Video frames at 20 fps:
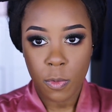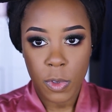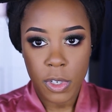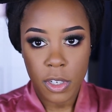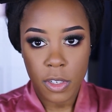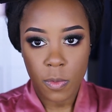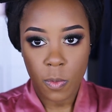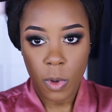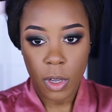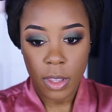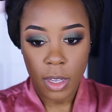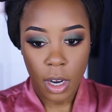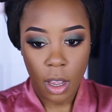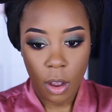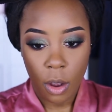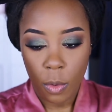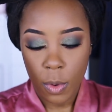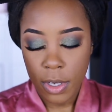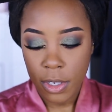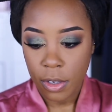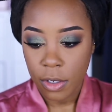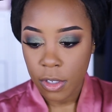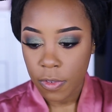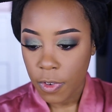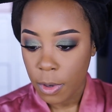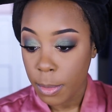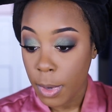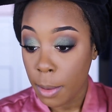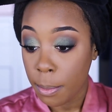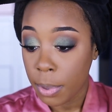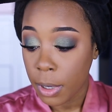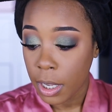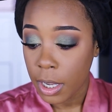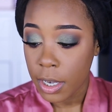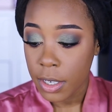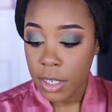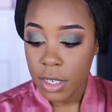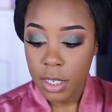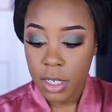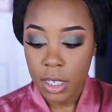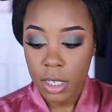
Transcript: which is one that I always use for my blush.